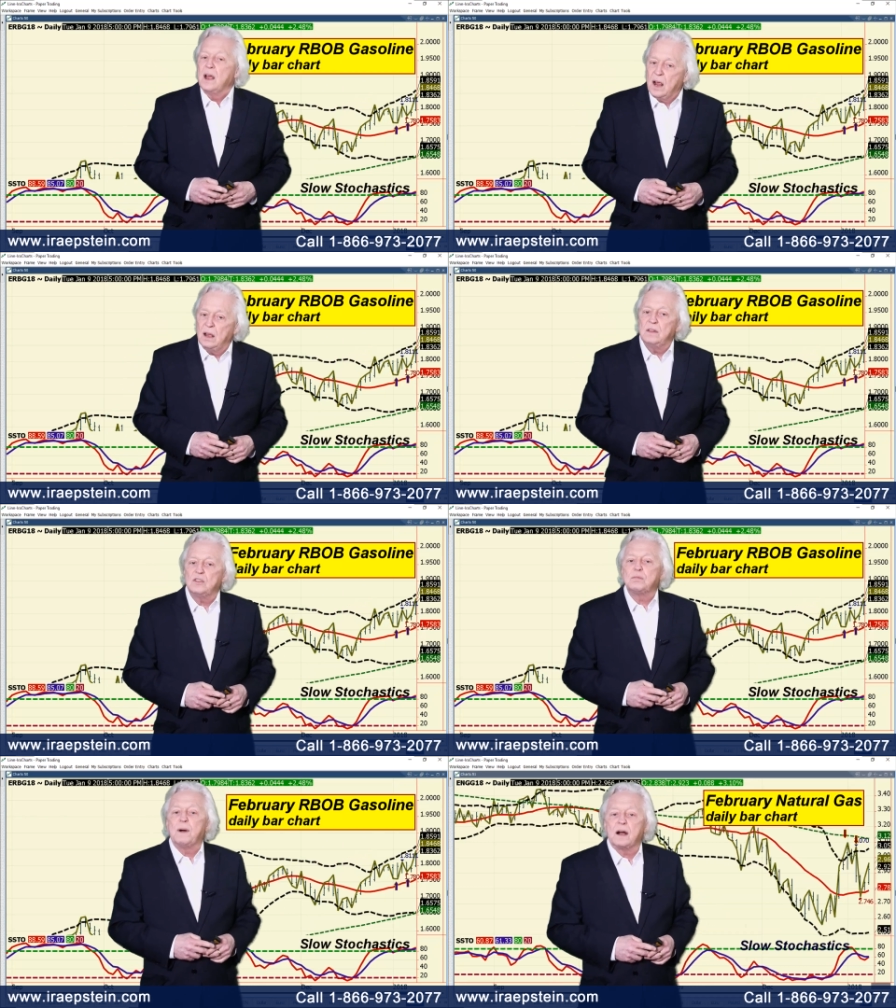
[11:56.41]
And
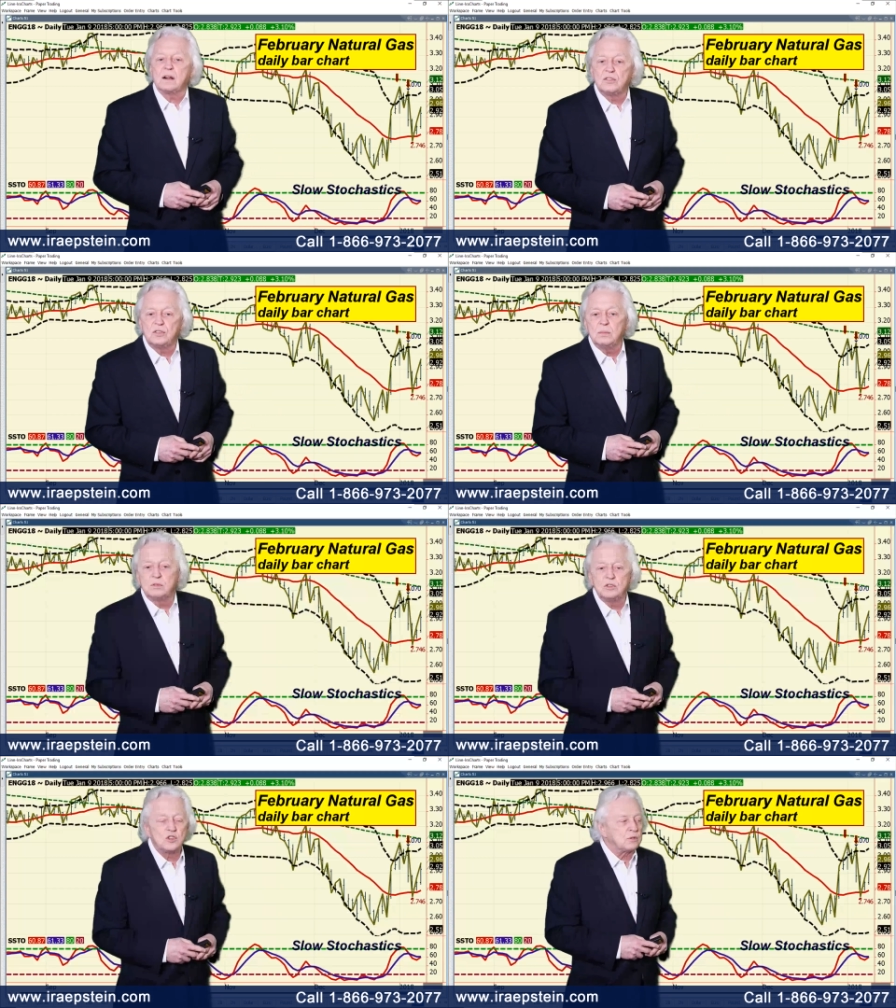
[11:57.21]
this market seems
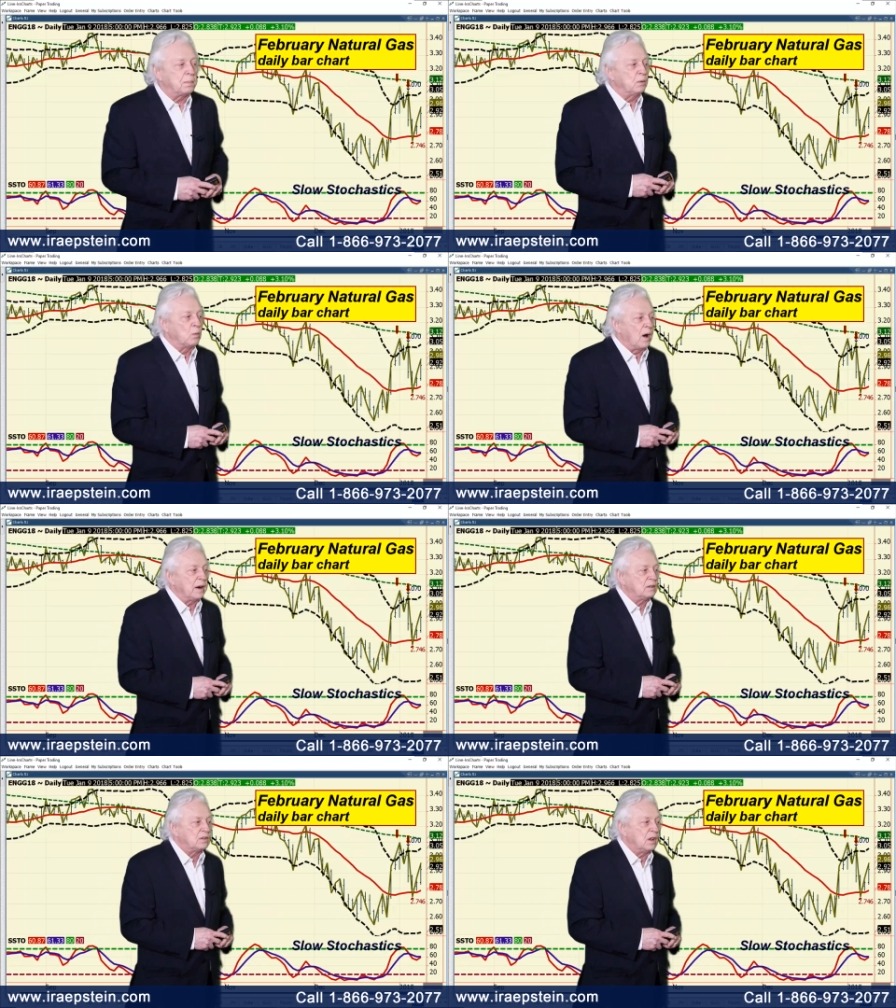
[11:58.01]
to just be
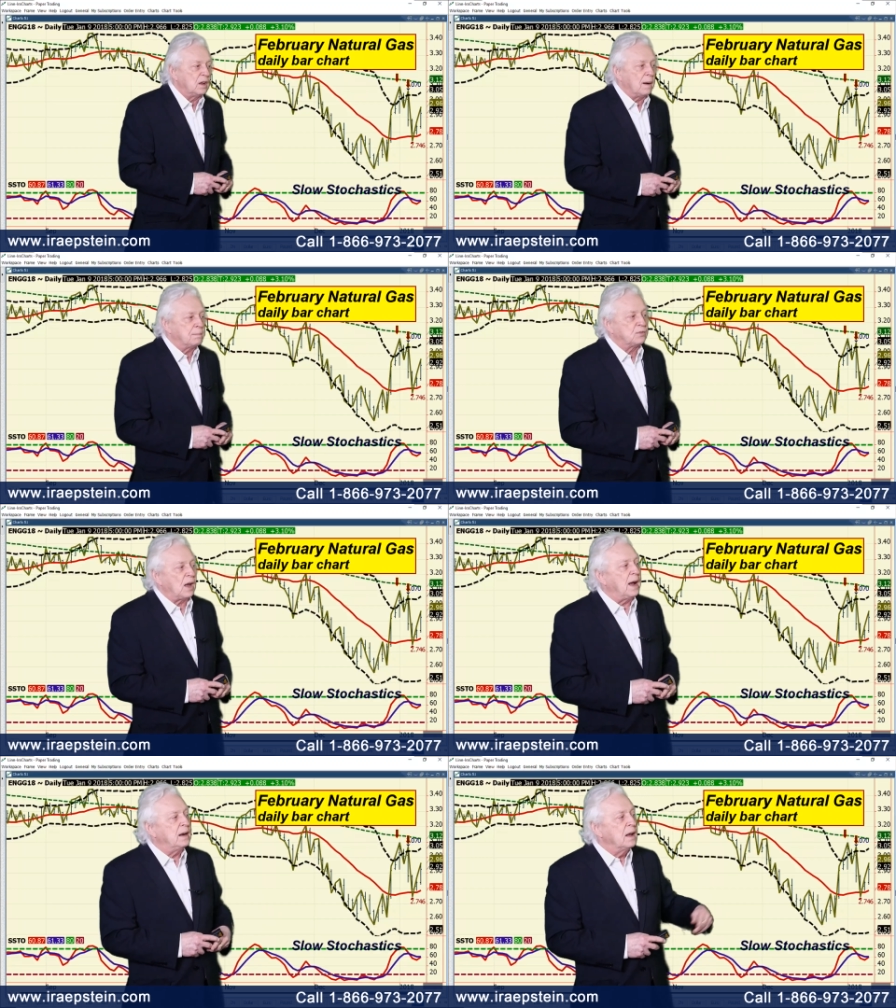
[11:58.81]
running to the upside.